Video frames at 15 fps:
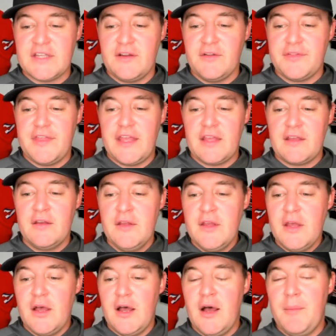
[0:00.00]
I don't think
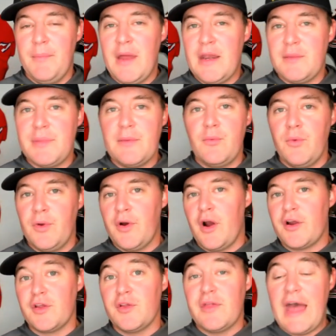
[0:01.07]
many people would
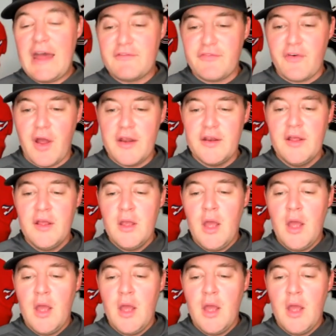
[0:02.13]
argue that front.